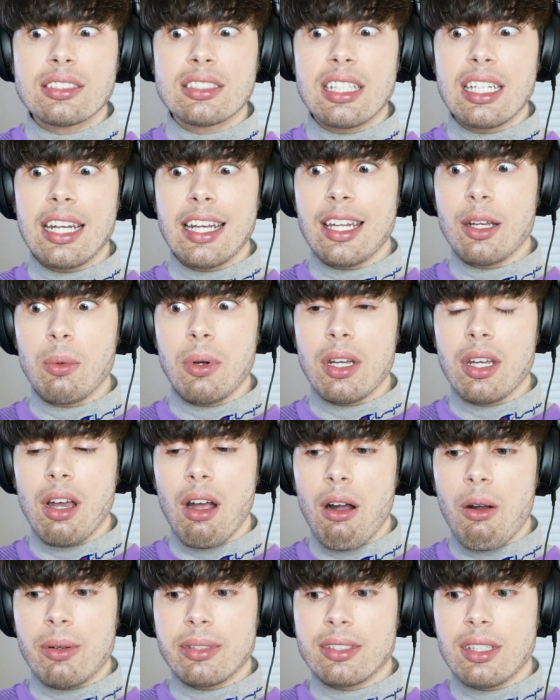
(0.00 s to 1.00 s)
Did anyone
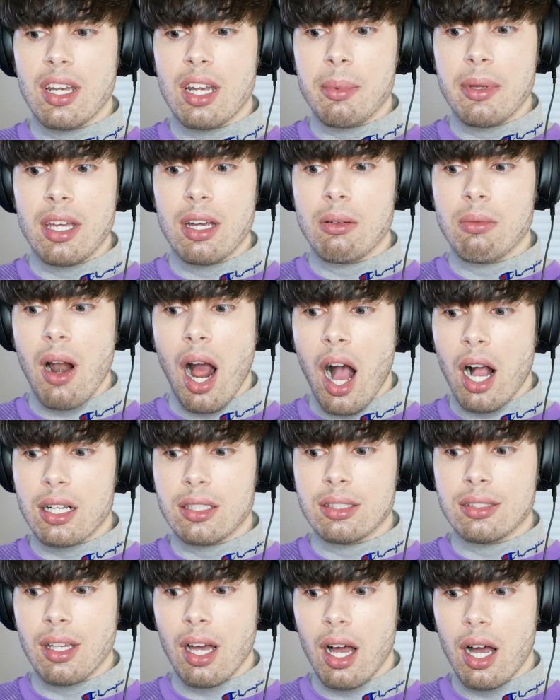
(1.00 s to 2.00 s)
know it was gonna be a
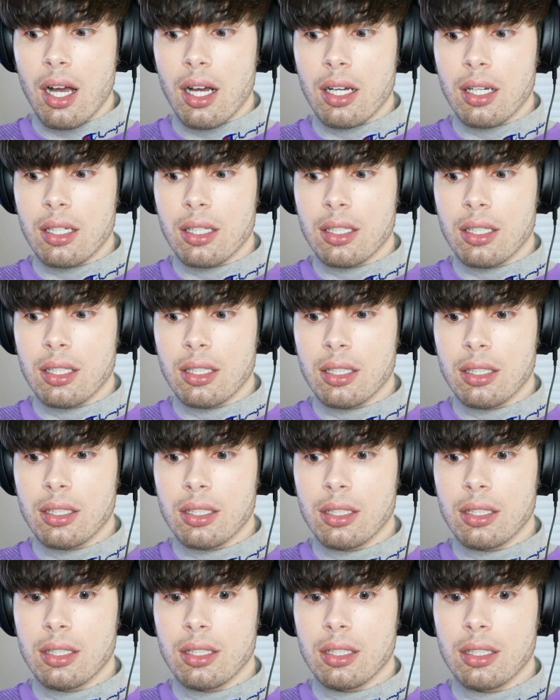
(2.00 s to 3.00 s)
rock song?
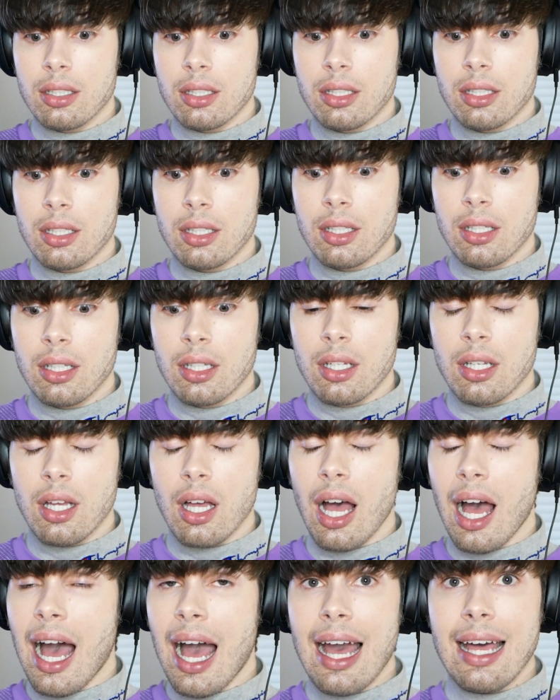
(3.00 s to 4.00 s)

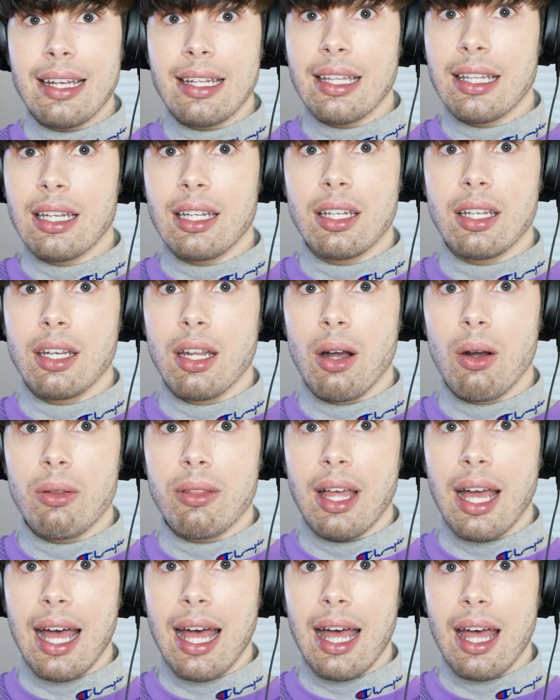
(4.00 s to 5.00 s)
I didn't know
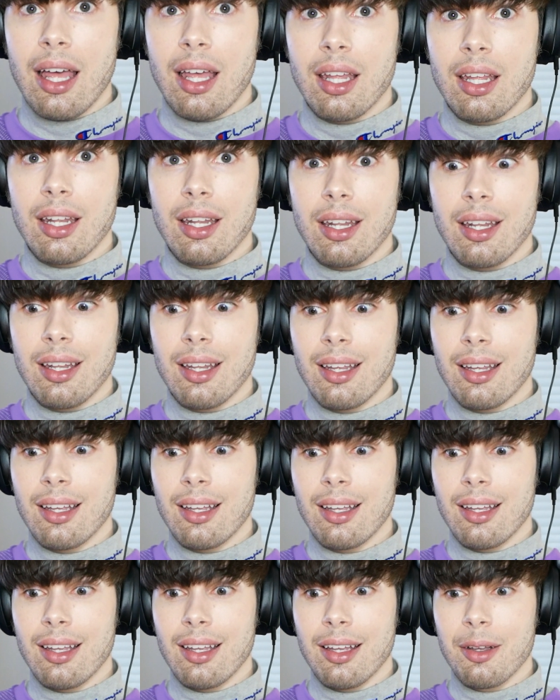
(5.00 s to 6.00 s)
that,
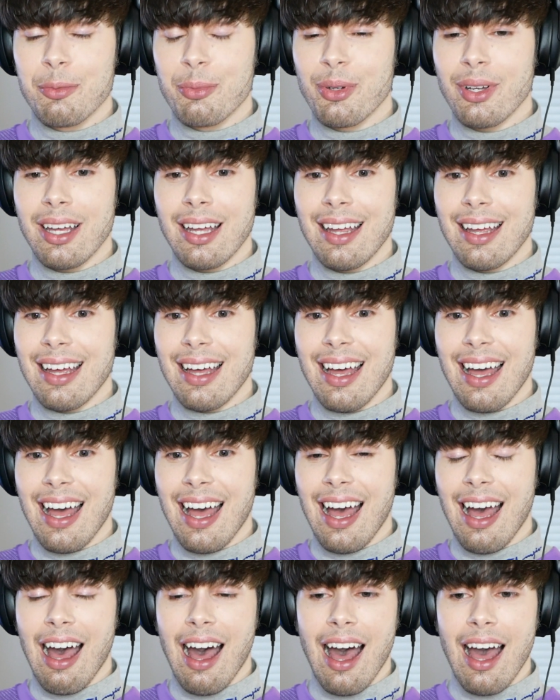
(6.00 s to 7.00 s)
but
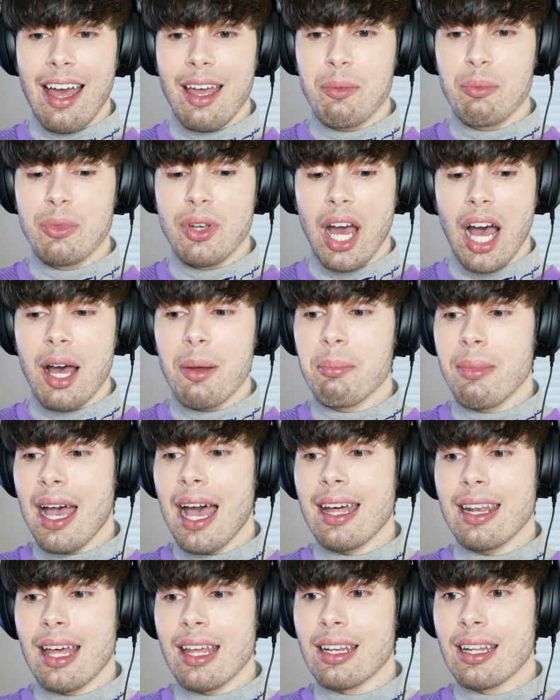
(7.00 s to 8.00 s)
I'm not
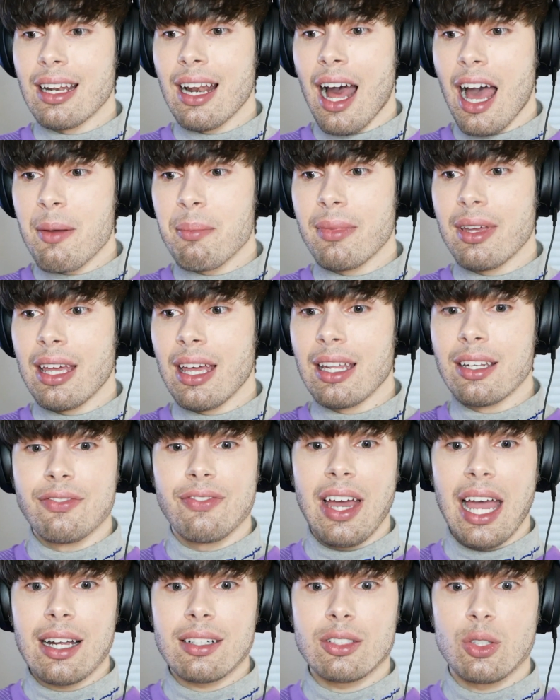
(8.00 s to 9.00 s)
mad at it. I'm, in
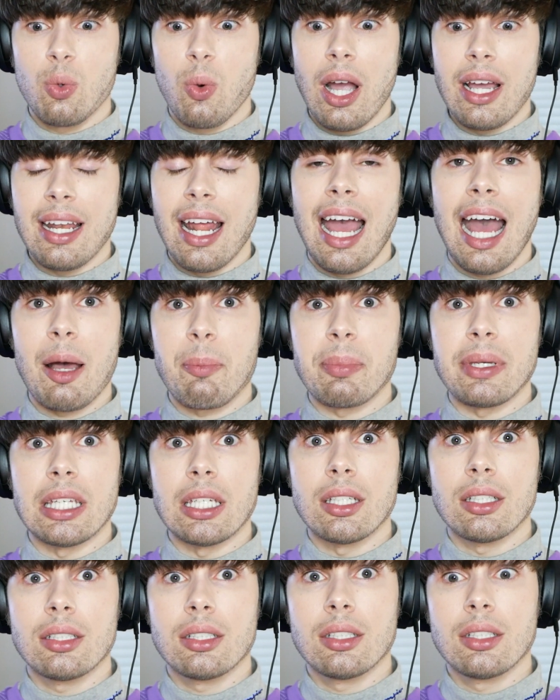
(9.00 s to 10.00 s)
fact, quite
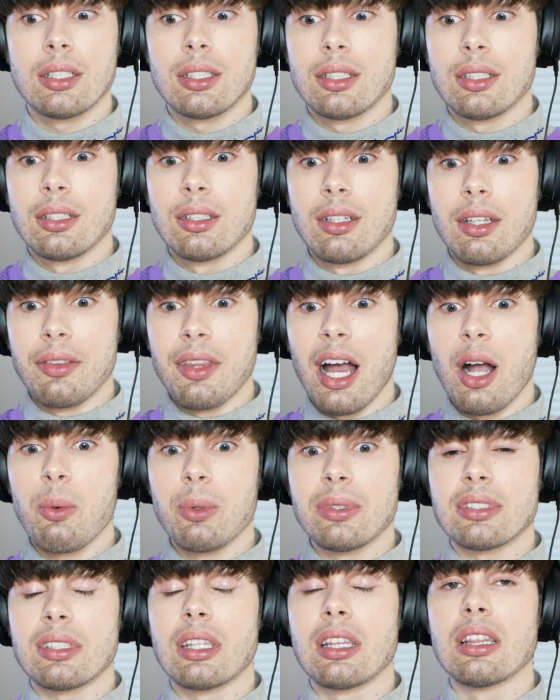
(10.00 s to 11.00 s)
happy. That
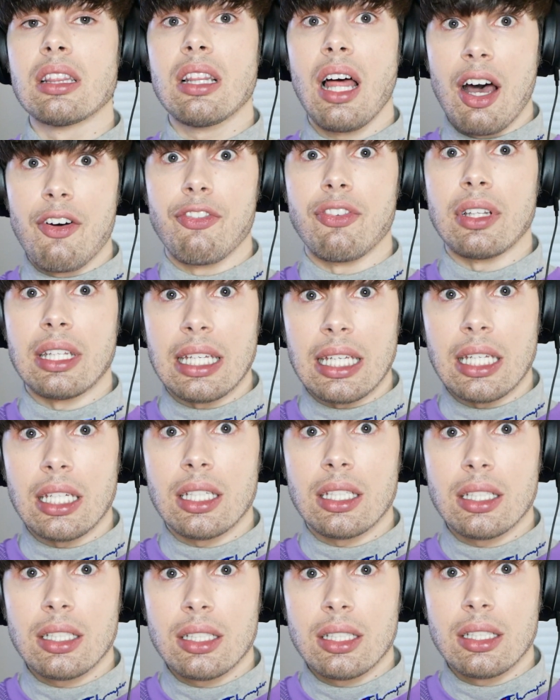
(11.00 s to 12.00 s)
was
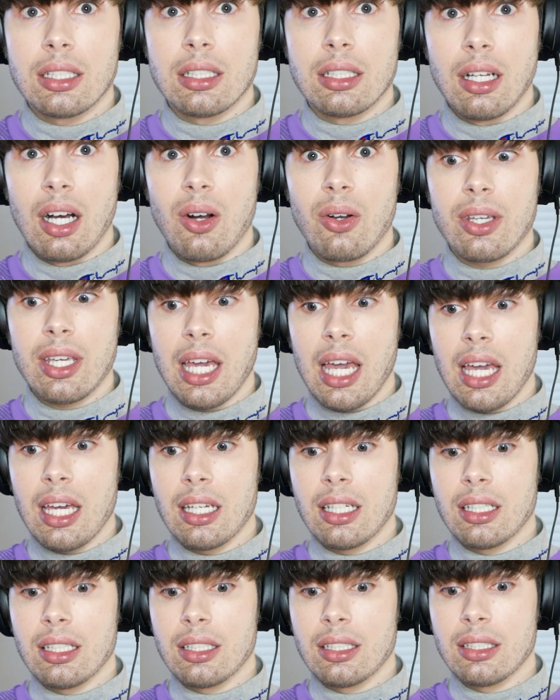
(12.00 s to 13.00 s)
lovely.
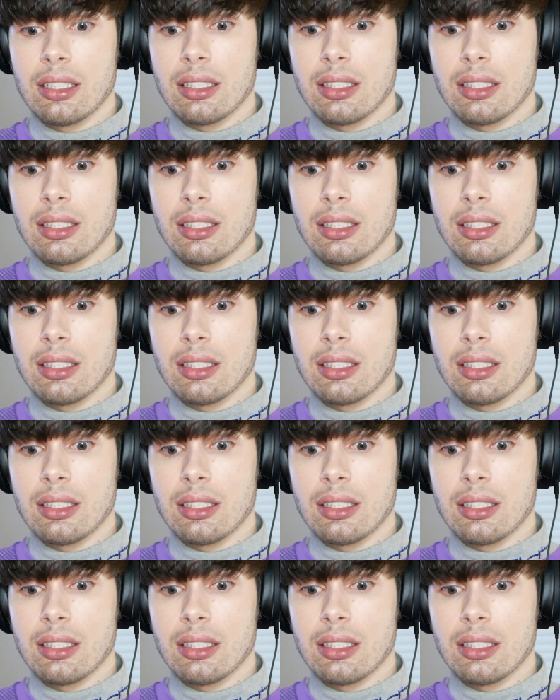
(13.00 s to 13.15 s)
Okay.